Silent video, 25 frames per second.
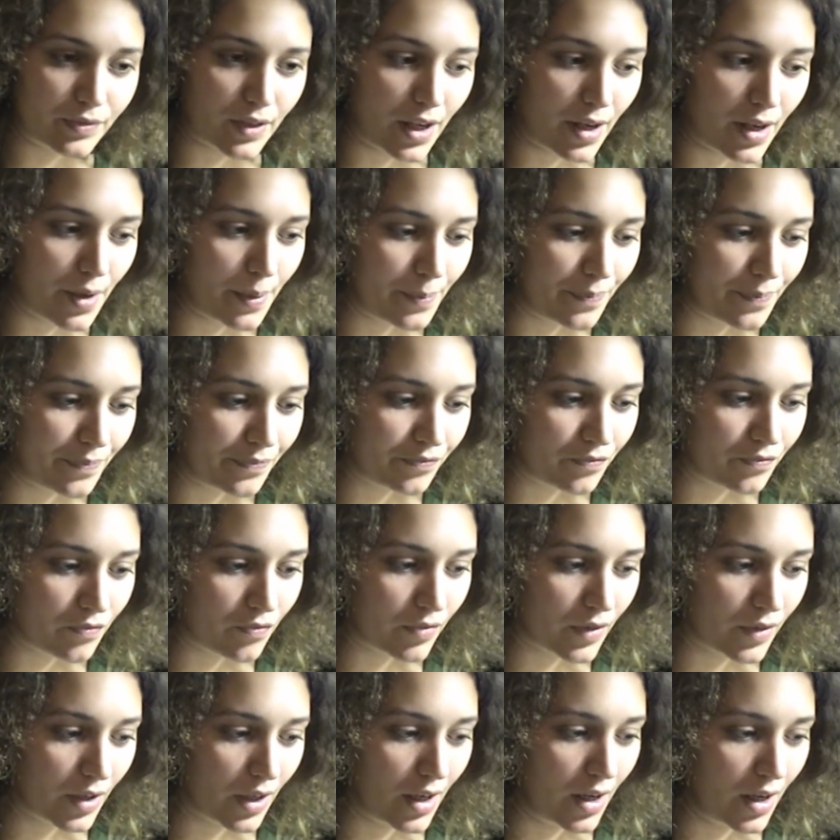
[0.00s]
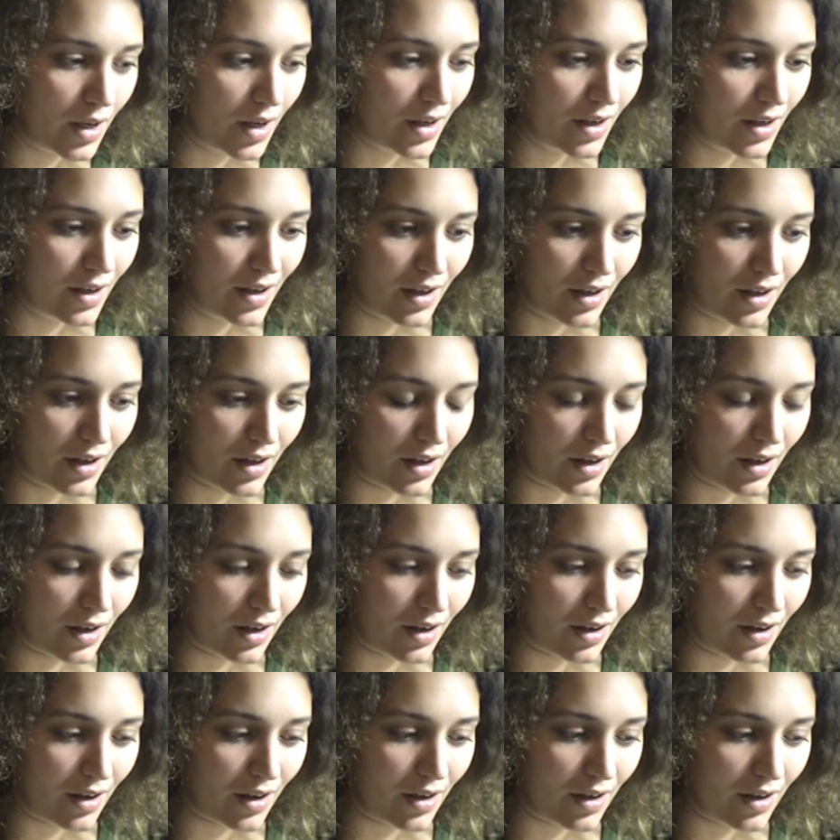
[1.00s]
Um.
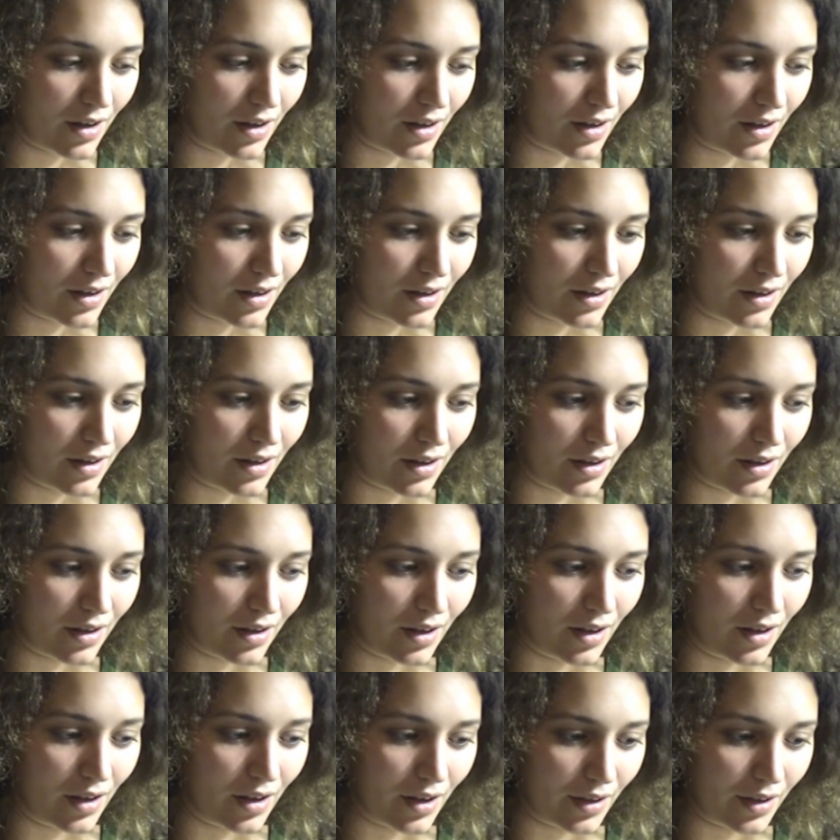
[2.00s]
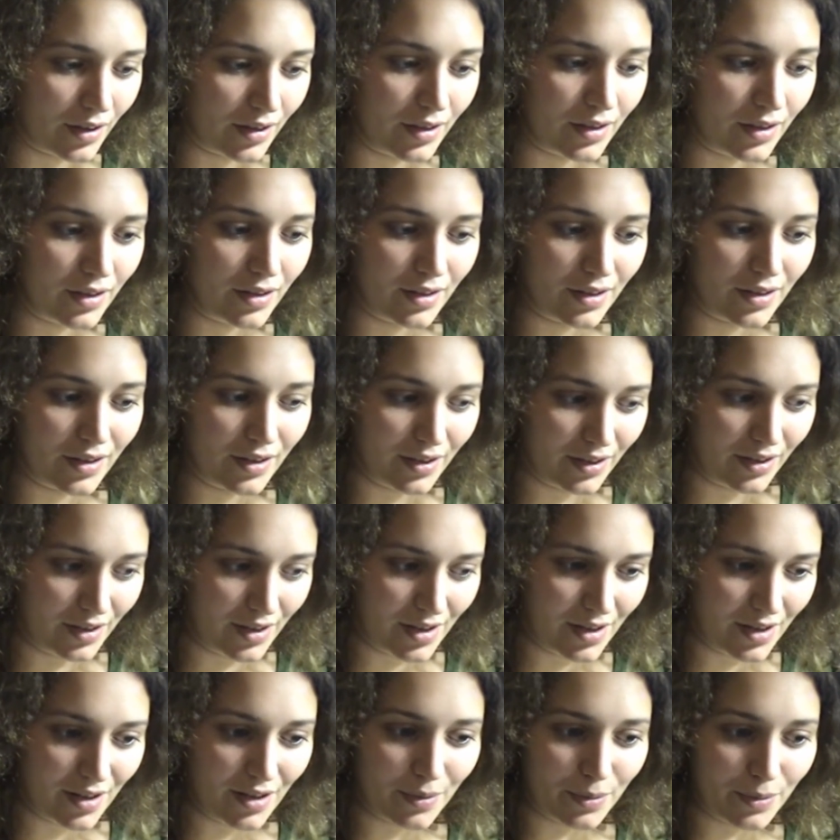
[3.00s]
Uh. I,
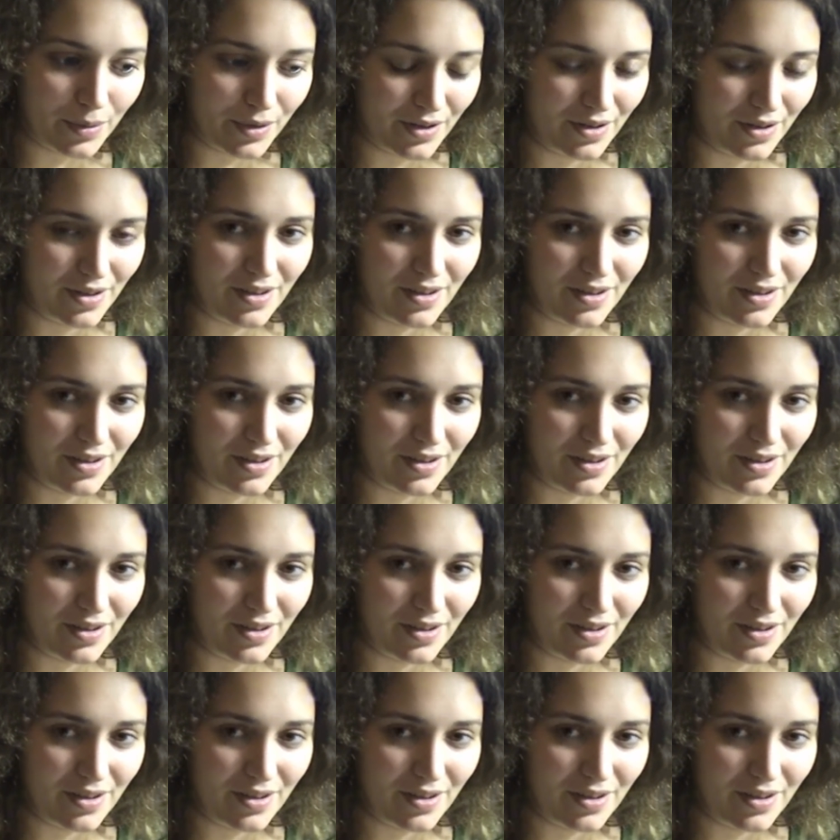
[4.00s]
yeah. I would,